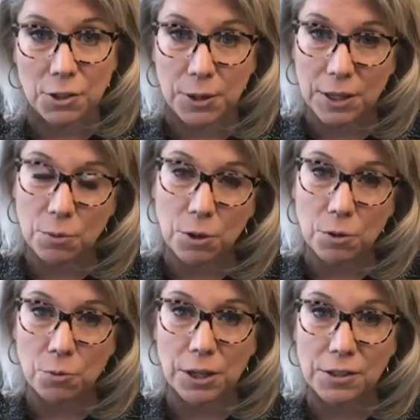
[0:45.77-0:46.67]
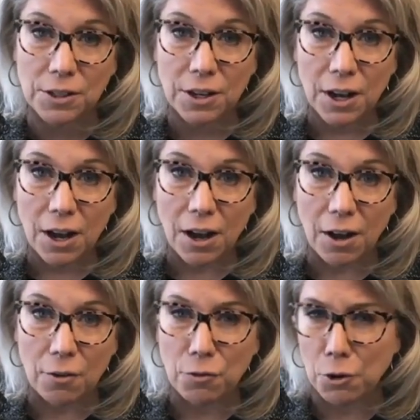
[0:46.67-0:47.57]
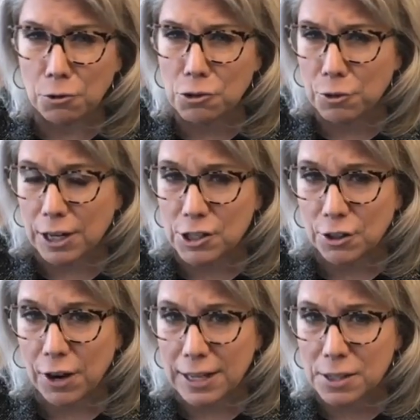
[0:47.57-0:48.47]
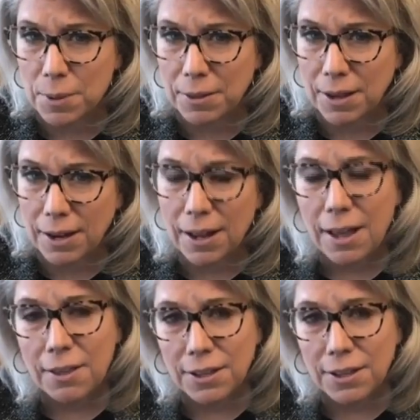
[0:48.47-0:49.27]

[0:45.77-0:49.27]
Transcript: So, he didn't want to risk uh, voters scratching their heads about that.